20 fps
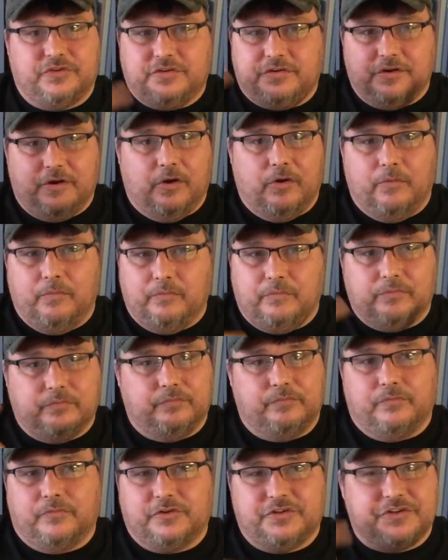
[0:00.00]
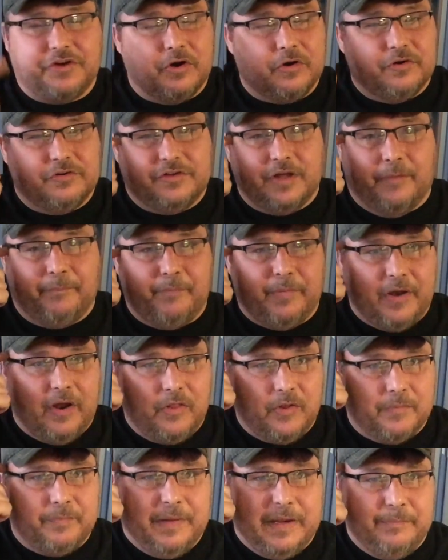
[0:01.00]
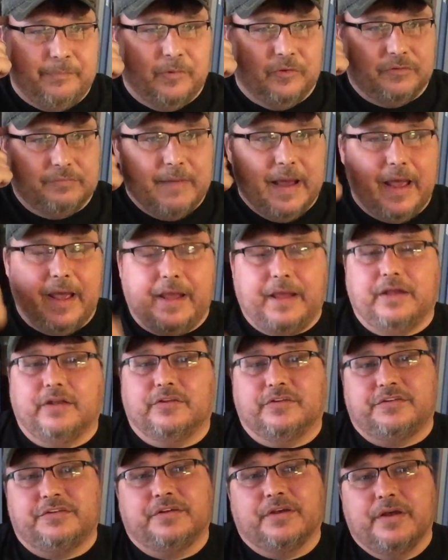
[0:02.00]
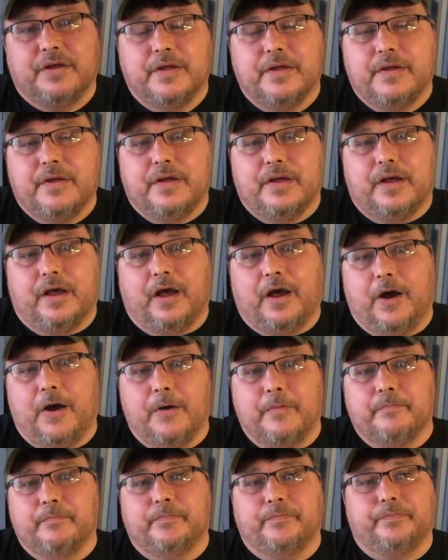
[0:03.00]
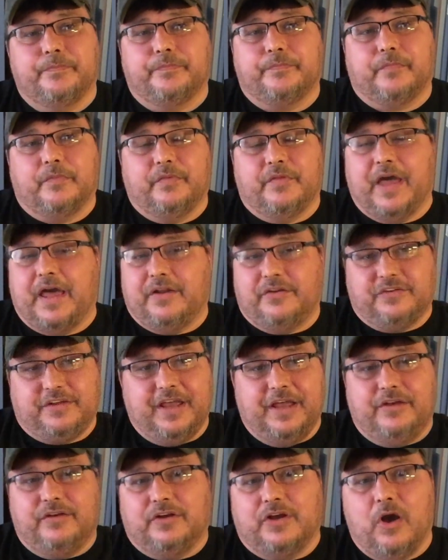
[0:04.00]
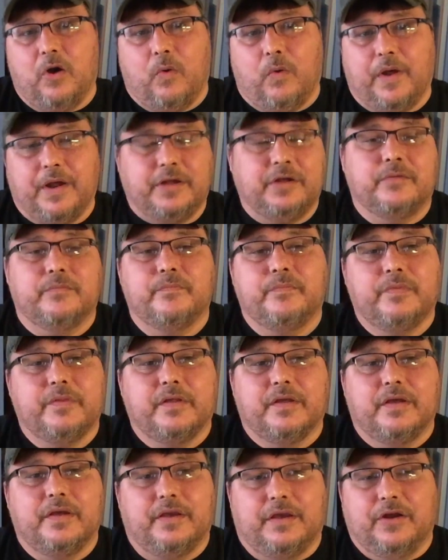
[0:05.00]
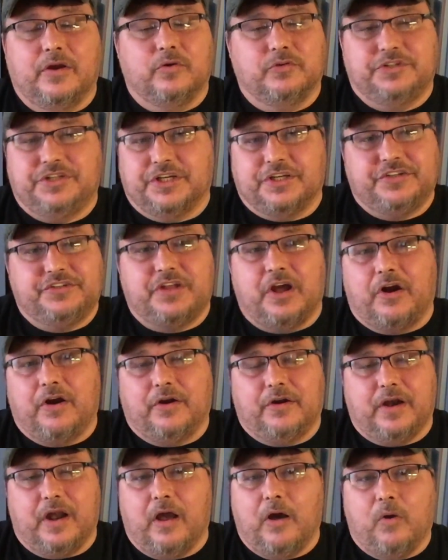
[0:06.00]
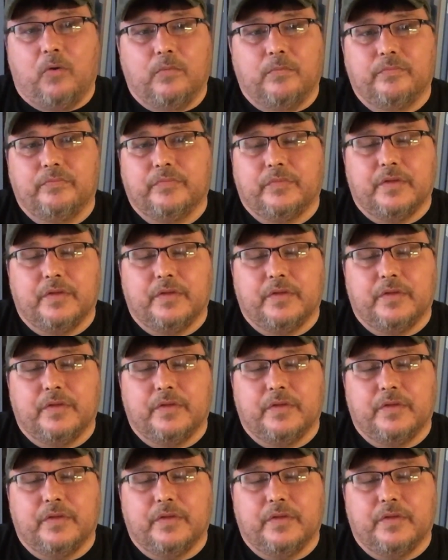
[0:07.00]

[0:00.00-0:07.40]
you know, stirs up in other people's minds that is getting going, you know, just starting out,